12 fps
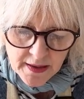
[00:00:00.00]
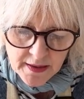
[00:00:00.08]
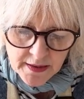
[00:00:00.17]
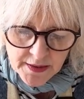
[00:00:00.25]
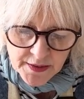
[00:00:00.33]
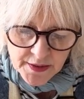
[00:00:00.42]

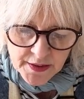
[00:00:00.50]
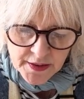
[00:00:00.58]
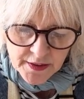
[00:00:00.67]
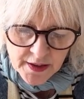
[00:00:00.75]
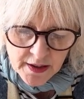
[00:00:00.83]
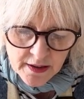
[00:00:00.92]

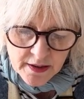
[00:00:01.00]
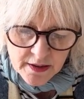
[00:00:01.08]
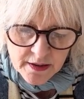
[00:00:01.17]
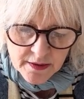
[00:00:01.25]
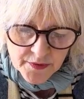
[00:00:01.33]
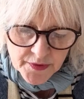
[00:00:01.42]

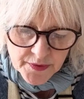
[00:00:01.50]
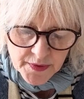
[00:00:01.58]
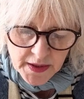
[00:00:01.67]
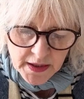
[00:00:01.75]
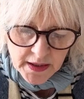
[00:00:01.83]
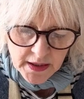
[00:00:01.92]
they're
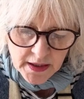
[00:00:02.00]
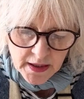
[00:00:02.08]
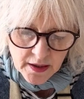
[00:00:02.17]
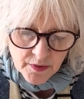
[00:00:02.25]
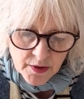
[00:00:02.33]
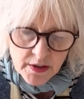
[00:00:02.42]

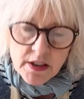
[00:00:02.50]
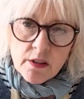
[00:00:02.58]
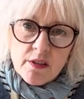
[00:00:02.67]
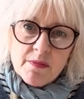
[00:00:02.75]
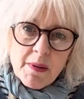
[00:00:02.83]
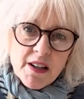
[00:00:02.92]
very sort
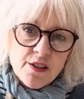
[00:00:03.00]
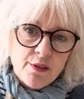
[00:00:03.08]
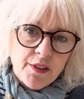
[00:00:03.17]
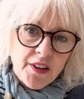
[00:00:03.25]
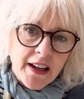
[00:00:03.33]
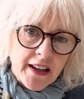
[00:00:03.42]
of special
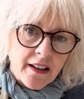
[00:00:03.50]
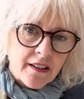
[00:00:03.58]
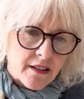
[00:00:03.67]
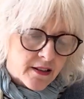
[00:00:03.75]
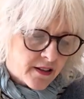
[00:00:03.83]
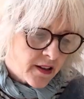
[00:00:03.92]

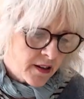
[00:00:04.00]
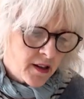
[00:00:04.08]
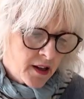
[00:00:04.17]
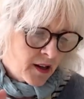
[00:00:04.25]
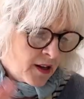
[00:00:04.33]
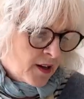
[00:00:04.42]
things.
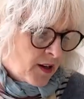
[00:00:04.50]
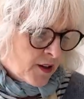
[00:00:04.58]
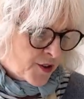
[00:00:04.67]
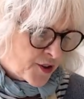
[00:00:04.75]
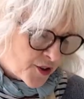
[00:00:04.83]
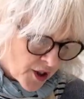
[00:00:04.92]

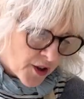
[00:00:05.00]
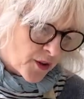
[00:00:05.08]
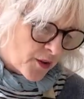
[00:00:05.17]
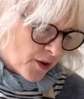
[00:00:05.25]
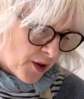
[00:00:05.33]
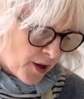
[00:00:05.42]

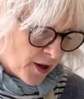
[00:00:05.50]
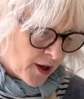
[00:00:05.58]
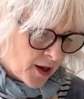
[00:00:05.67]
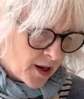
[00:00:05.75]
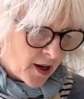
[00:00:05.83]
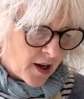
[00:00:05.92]
So
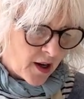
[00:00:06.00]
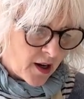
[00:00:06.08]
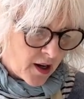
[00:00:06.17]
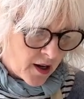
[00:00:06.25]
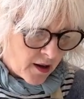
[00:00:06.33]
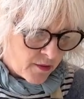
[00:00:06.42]

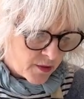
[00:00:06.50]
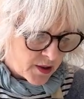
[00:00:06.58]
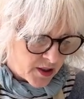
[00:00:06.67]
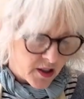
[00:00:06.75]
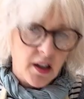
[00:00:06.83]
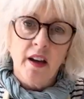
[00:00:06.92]
I was
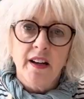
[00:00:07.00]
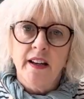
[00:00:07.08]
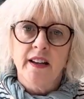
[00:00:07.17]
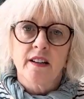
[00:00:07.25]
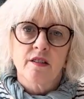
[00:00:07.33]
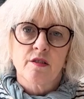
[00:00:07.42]
slightly
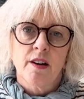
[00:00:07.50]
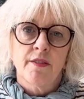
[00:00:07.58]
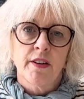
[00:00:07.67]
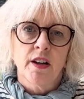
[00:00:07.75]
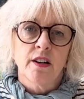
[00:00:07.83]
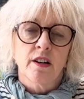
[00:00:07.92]

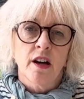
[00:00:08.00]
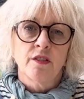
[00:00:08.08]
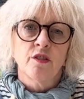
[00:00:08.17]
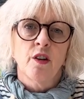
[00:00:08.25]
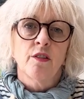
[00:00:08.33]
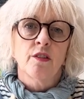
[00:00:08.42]
extravagant and
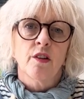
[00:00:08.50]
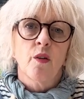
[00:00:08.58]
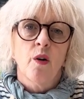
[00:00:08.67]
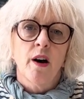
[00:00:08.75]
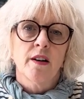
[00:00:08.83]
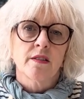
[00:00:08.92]
not
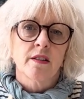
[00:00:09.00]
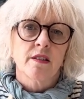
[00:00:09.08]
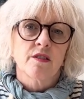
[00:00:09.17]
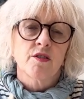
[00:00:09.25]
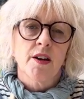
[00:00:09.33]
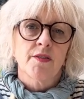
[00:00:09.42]
quite as
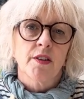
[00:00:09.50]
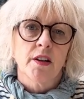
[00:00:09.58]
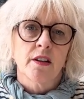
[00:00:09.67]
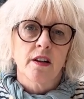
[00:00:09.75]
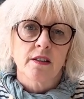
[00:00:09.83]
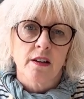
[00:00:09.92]

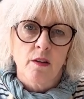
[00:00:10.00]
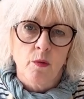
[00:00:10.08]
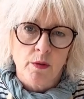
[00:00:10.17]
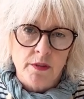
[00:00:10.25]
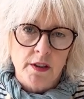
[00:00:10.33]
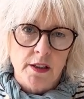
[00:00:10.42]
extravagant as I
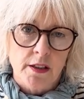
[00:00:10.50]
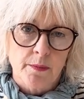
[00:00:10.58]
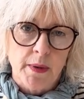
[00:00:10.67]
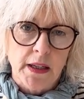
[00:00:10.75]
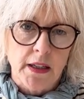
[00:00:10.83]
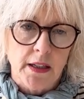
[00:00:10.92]
wanted to
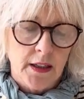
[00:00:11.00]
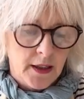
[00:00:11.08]
be.